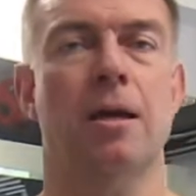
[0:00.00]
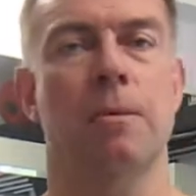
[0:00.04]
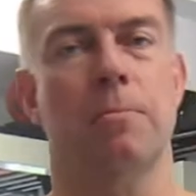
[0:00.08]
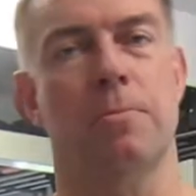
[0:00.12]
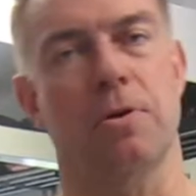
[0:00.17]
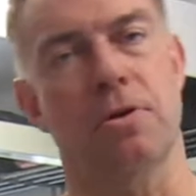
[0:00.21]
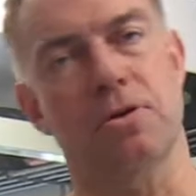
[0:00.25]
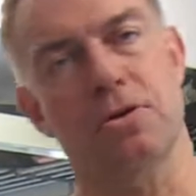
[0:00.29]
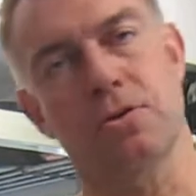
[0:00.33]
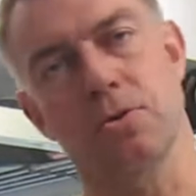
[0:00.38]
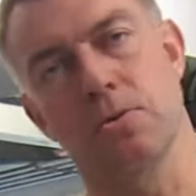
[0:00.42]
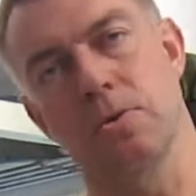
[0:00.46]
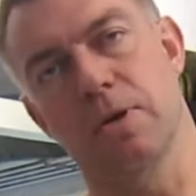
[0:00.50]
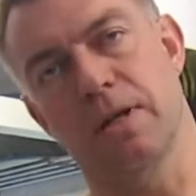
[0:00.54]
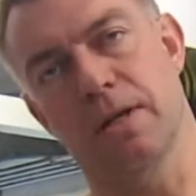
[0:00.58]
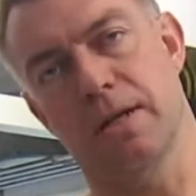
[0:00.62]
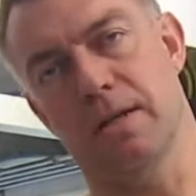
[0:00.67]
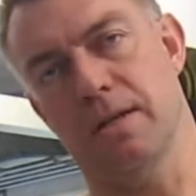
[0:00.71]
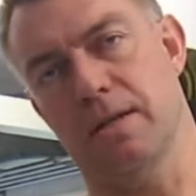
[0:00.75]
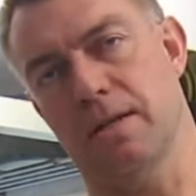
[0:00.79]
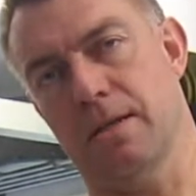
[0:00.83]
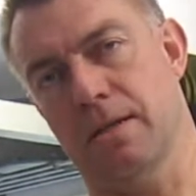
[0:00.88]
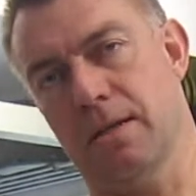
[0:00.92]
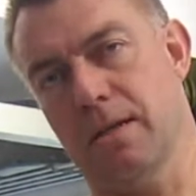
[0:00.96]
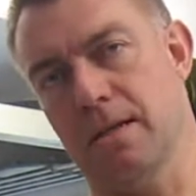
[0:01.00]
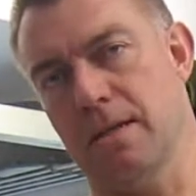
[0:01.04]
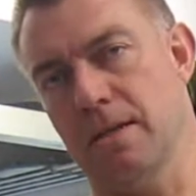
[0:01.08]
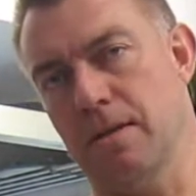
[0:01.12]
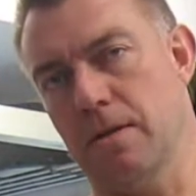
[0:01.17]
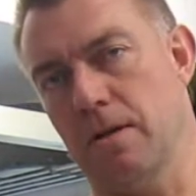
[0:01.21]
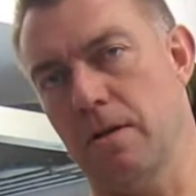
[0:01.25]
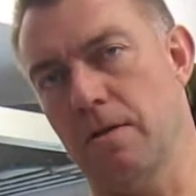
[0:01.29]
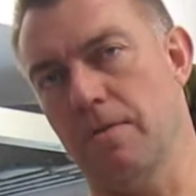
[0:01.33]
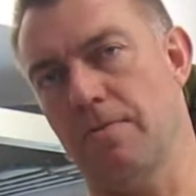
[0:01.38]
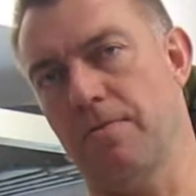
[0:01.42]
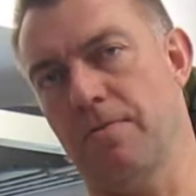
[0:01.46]
but doing it in
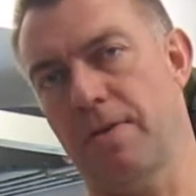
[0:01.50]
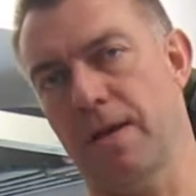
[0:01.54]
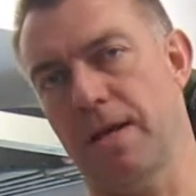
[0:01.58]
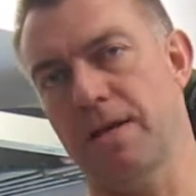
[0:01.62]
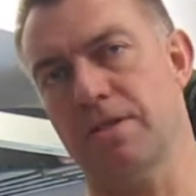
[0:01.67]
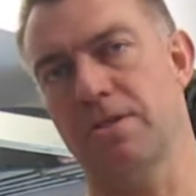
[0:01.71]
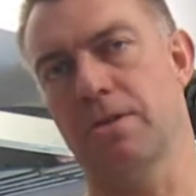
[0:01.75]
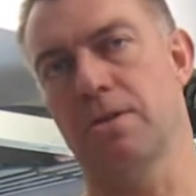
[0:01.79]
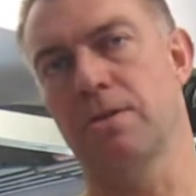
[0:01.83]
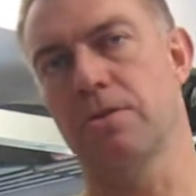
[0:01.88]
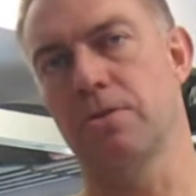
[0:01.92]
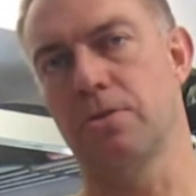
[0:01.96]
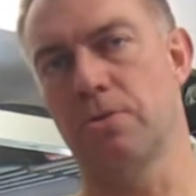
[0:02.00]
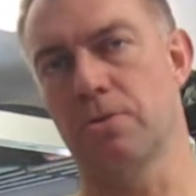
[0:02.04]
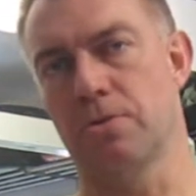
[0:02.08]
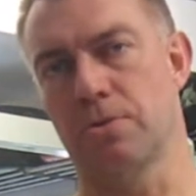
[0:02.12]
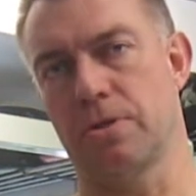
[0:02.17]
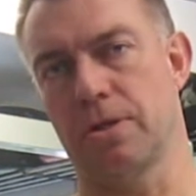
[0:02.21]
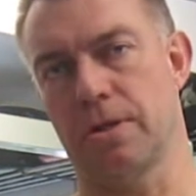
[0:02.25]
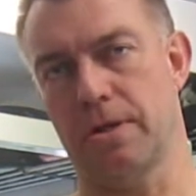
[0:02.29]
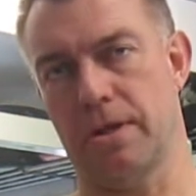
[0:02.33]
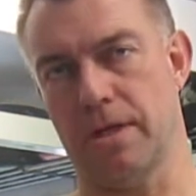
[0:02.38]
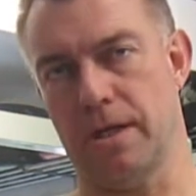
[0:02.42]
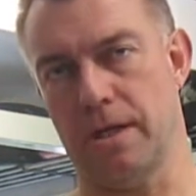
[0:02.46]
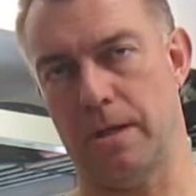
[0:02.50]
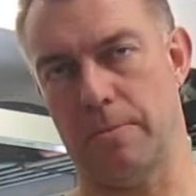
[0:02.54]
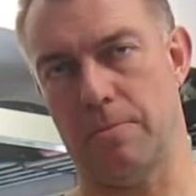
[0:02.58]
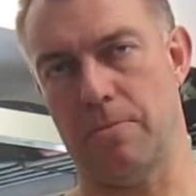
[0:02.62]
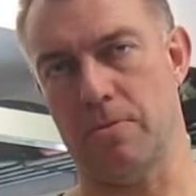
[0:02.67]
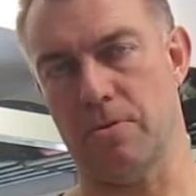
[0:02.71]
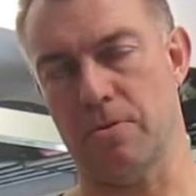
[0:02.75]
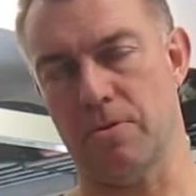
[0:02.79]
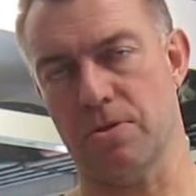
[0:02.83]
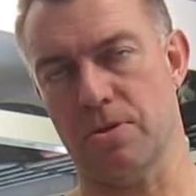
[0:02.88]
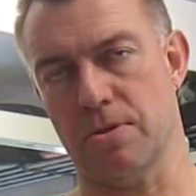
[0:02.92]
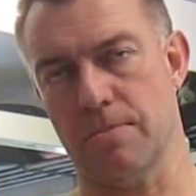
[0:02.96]
another fashion using
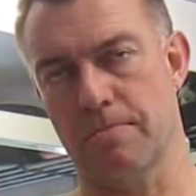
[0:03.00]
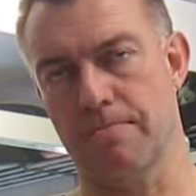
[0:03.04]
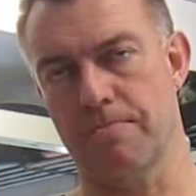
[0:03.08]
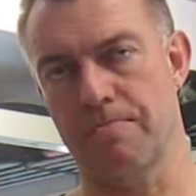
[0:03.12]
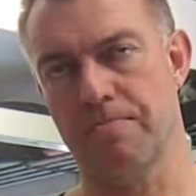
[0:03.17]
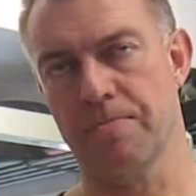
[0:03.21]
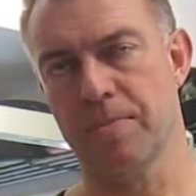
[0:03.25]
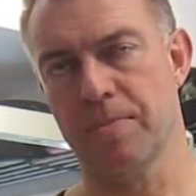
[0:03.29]
cables.